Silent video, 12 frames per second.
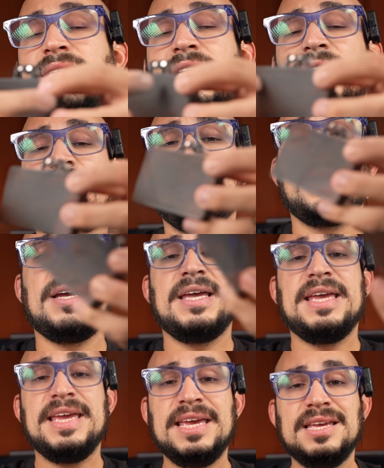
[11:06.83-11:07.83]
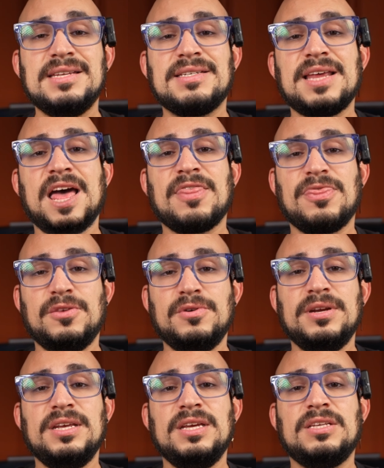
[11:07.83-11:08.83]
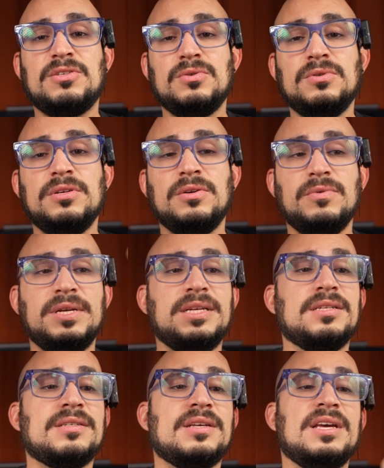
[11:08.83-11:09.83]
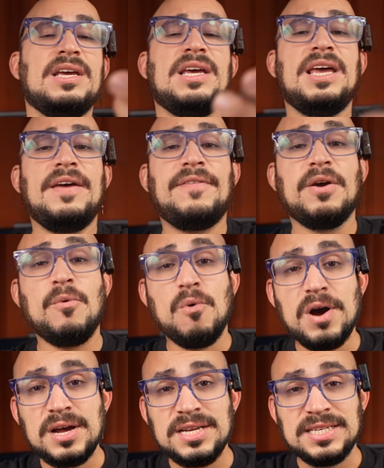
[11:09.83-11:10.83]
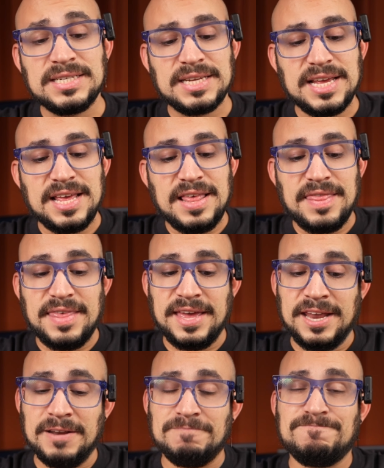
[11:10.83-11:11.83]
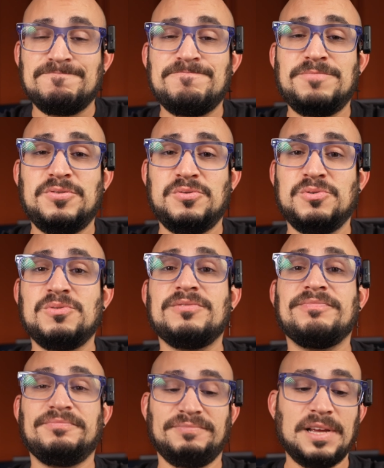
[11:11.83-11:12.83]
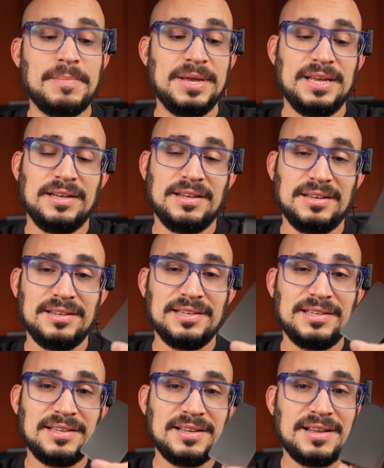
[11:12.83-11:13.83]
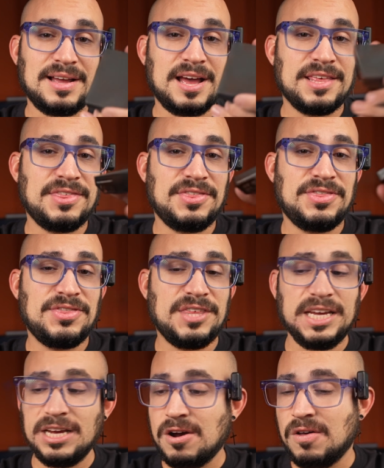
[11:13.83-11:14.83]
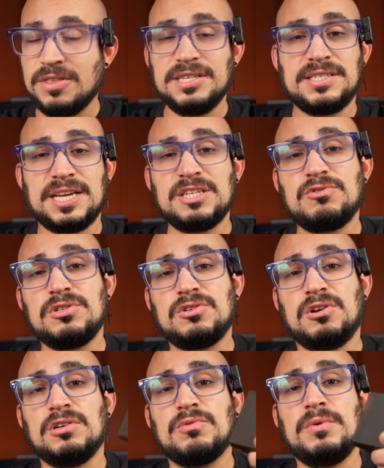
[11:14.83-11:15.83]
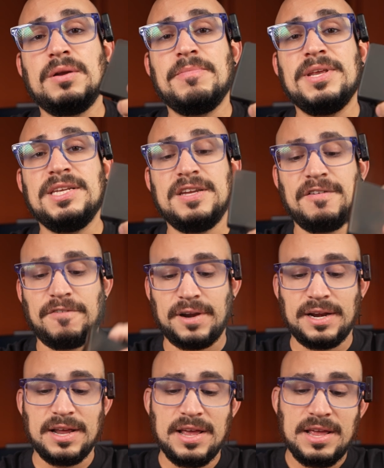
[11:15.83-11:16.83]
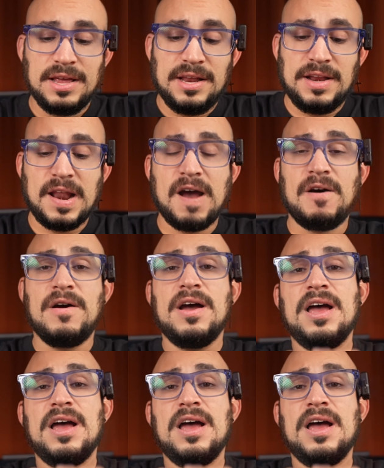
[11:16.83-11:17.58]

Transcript: area is at 32 degrees. If it was, then, I mean, I think all these test results would have been different. Now,